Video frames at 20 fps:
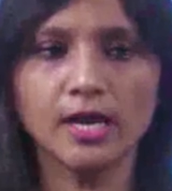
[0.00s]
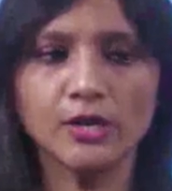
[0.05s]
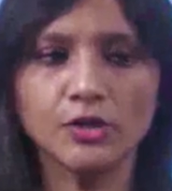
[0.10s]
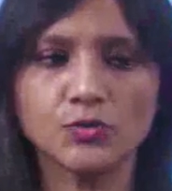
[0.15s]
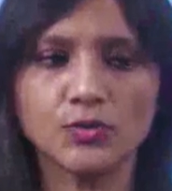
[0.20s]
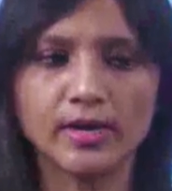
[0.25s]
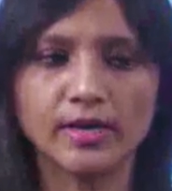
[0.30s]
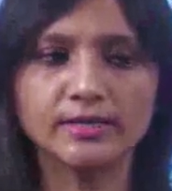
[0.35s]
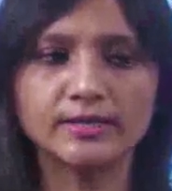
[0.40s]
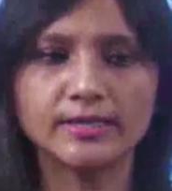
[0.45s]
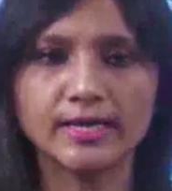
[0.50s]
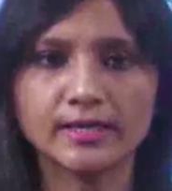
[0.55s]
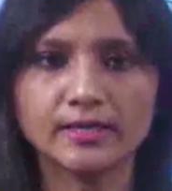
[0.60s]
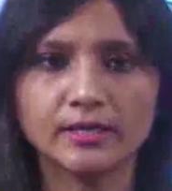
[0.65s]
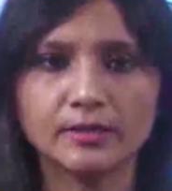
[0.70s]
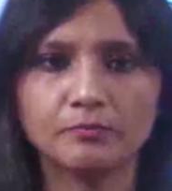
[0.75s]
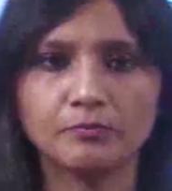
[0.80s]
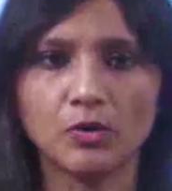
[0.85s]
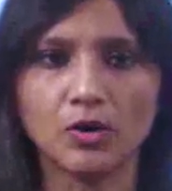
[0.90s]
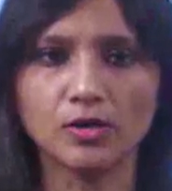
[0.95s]
You can take
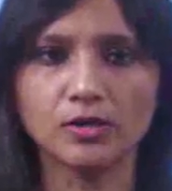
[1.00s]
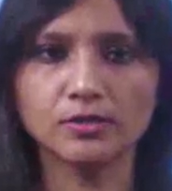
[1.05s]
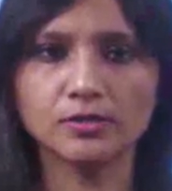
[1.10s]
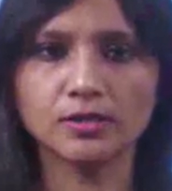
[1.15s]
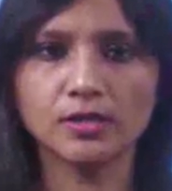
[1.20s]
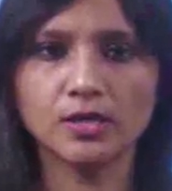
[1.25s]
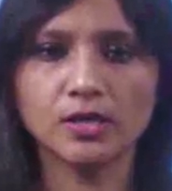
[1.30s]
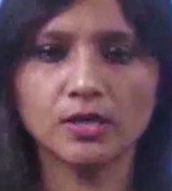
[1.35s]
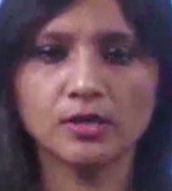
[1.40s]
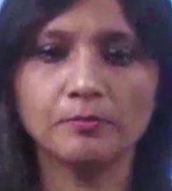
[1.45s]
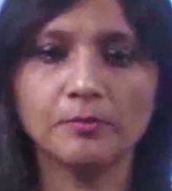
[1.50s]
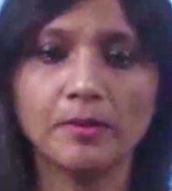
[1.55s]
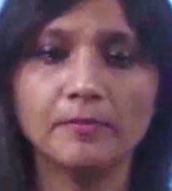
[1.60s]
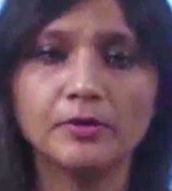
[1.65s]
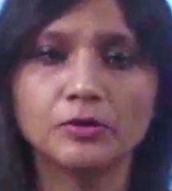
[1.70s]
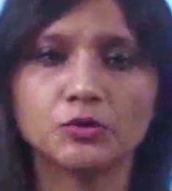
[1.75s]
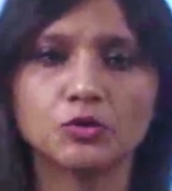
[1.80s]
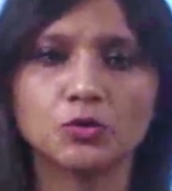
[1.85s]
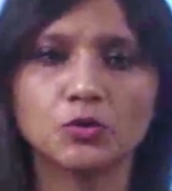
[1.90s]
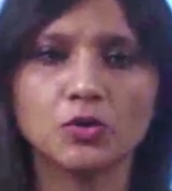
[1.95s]
that pause,
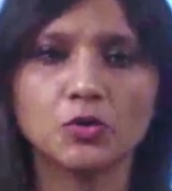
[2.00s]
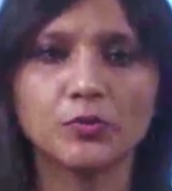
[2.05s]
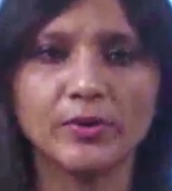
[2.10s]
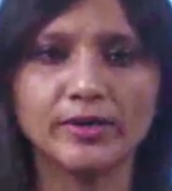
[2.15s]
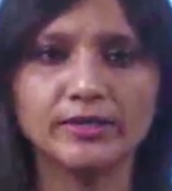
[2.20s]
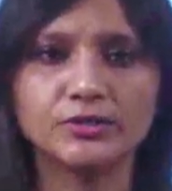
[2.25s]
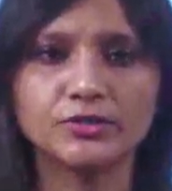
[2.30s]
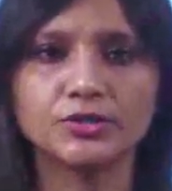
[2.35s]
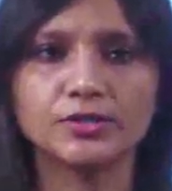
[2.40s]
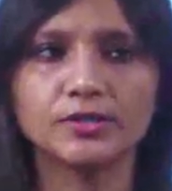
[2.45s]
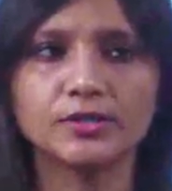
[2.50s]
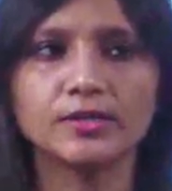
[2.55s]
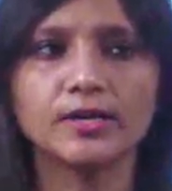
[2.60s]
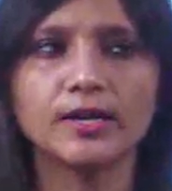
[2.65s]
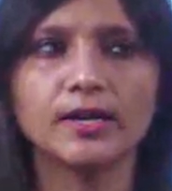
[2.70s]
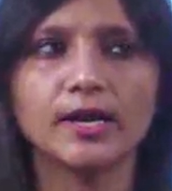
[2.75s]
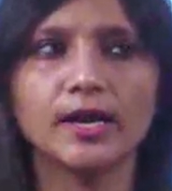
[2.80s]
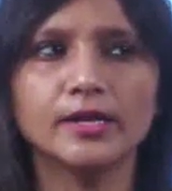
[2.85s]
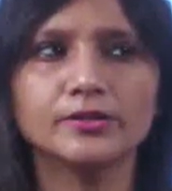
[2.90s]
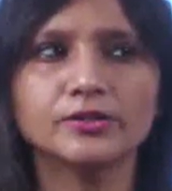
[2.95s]
maybe throw a question
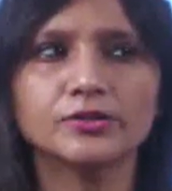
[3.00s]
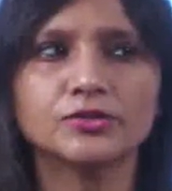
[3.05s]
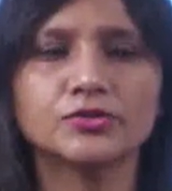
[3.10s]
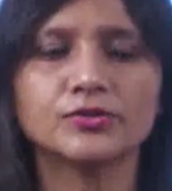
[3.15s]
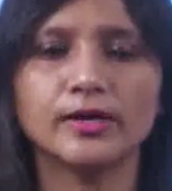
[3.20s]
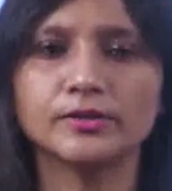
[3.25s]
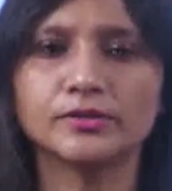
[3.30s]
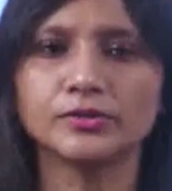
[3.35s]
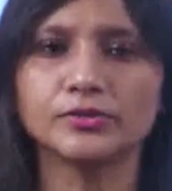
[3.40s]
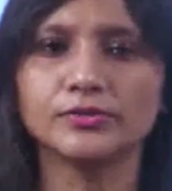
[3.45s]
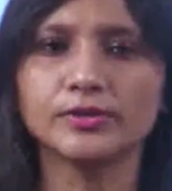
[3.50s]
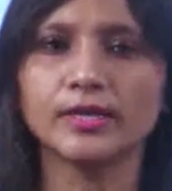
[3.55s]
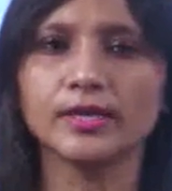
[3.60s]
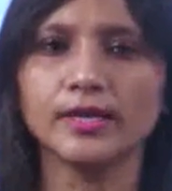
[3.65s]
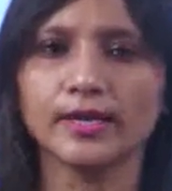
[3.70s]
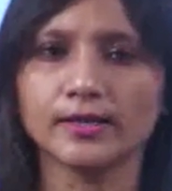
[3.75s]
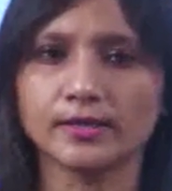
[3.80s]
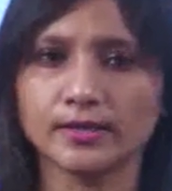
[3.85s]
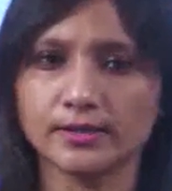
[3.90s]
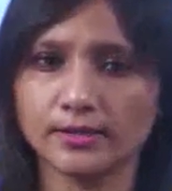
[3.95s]
and just try to
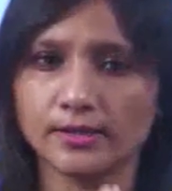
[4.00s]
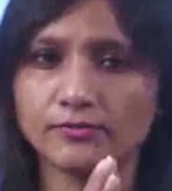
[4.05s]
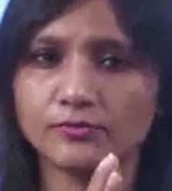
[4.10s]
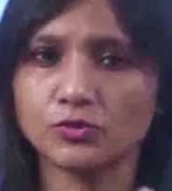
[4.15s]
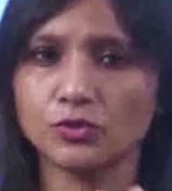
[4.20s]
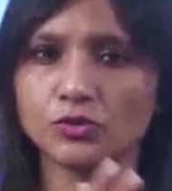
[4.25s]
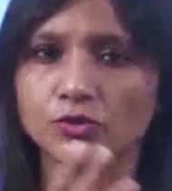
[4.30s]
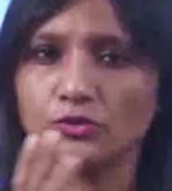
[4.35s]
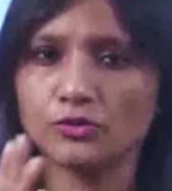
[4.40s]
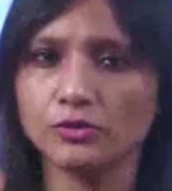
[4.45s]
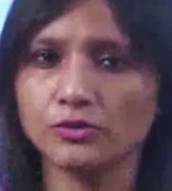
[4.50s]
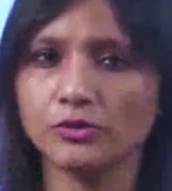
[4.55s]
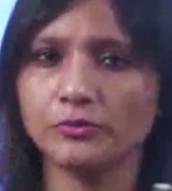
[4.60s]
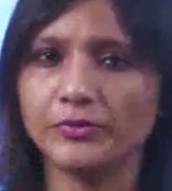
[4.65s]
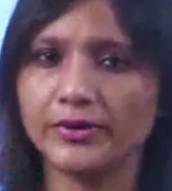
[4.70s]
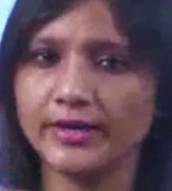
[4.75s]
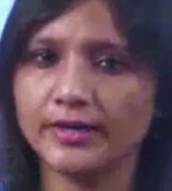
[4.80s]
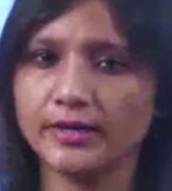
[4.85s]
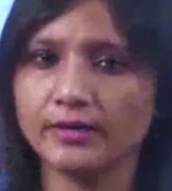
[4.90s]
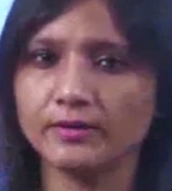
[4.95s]
recollect. As I've told you, you know, your
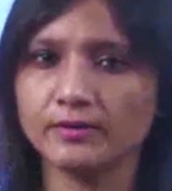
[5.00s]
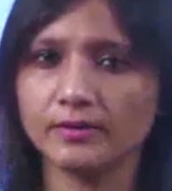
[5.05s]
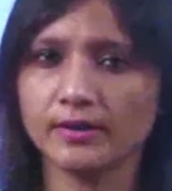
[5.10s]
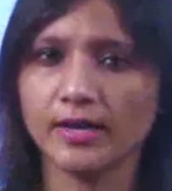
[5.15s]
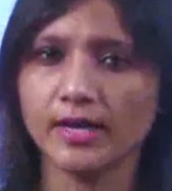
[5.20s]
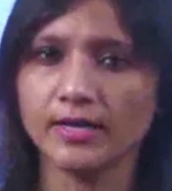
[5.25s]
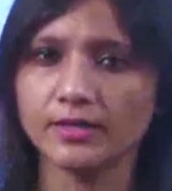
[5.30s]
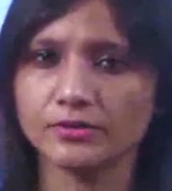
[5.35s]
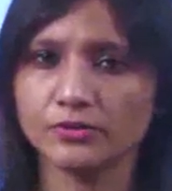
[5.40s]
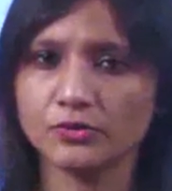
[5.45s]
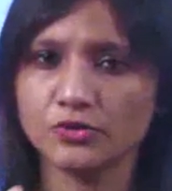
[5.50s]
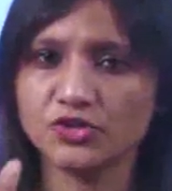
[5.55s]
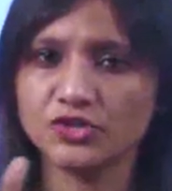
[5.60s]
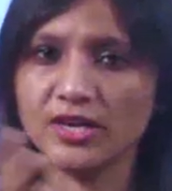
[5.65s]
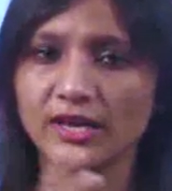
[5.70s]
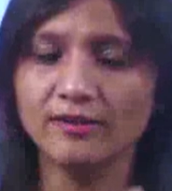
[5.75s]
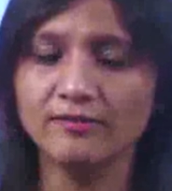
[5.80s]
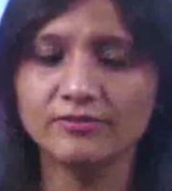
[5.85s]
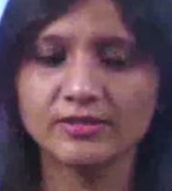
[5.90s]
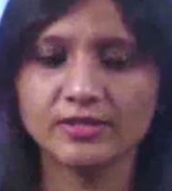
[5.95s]
brain has
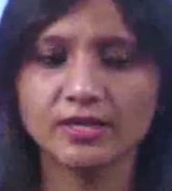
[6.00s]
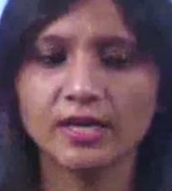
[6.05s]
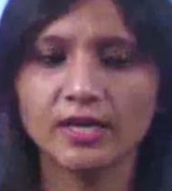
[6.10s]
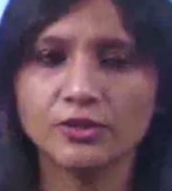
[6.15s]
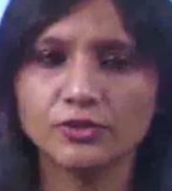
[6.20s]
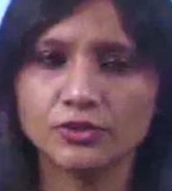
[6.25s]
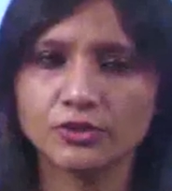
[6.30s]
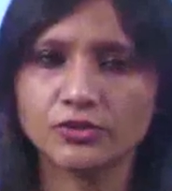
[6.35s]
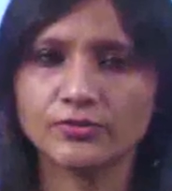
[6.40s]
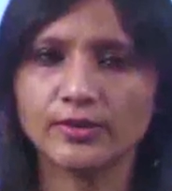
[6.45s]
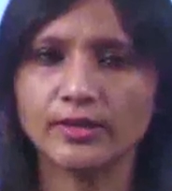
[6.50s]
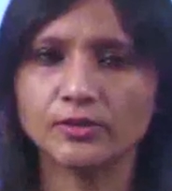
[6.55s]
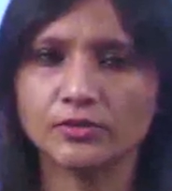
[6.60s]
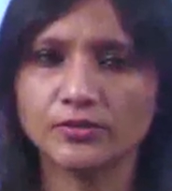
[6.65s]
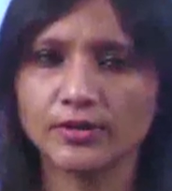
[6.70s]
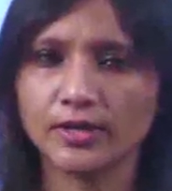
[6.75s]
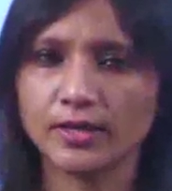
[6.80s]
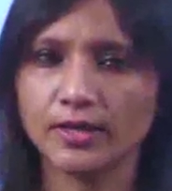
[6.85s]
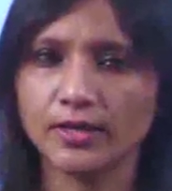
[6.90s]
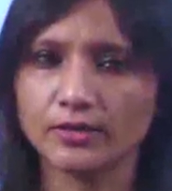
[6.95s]
shelves. Just try to
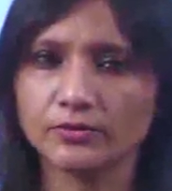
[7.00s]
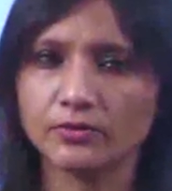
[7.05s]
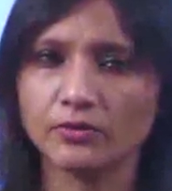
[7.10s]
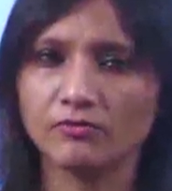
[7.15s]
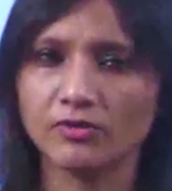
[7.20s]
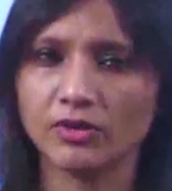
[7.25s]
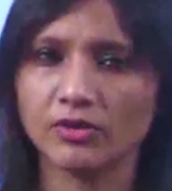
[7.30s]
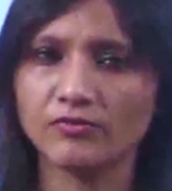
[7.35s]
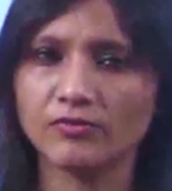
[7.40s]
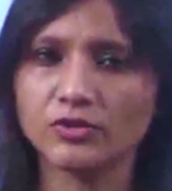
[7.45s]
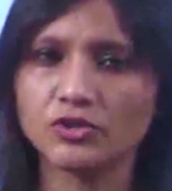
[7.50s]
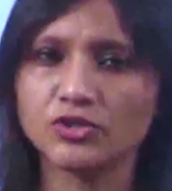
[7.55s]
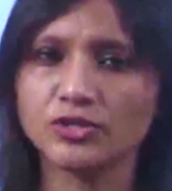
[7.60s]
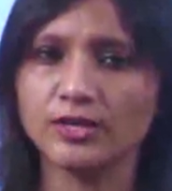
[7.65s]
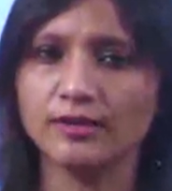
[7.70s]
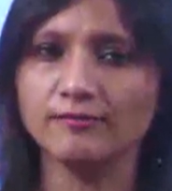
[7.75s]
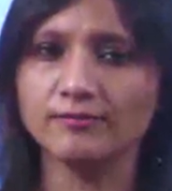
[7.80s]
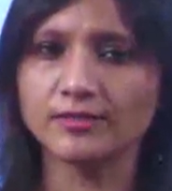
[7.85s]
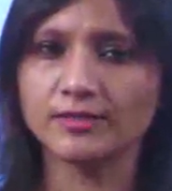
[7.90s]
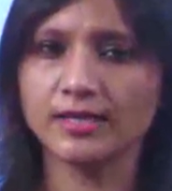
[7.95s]
recollect from one of the
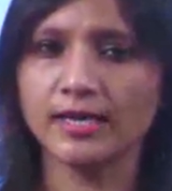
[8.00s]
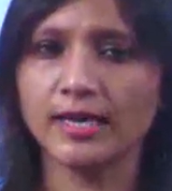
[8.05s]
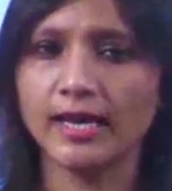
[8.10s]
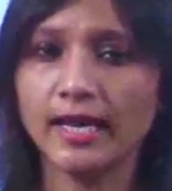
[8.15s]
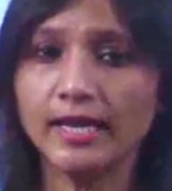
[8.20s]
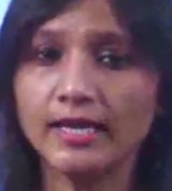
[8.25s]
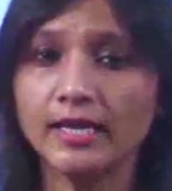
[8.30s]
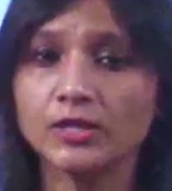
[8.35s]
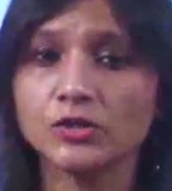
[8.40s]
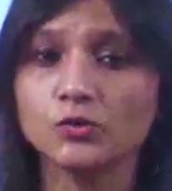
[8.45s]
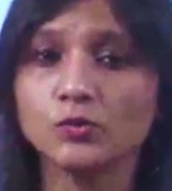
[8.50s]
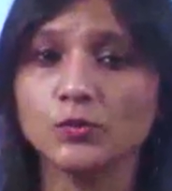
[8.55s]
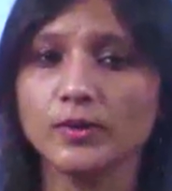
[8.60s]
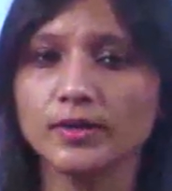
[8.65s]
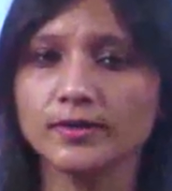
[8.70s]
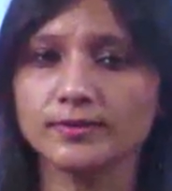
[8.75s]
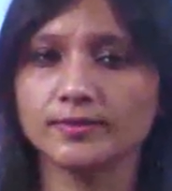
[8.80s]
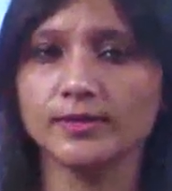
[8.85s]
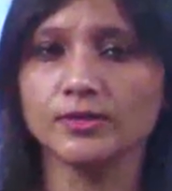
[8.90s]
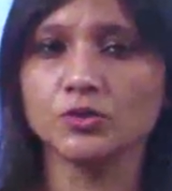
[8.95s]
shelves any other
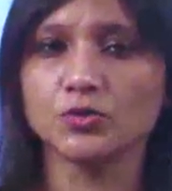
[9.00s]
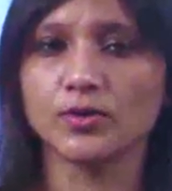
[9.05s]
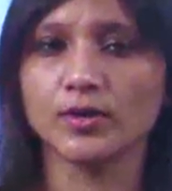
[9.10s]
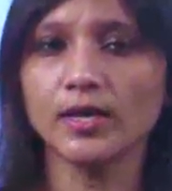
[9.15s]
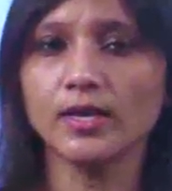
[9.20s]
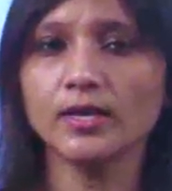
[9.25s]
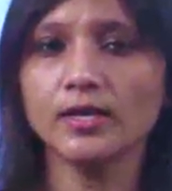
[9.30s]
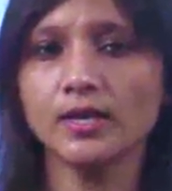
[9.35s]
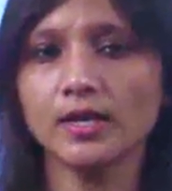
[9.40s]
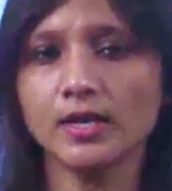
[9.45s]
words that you can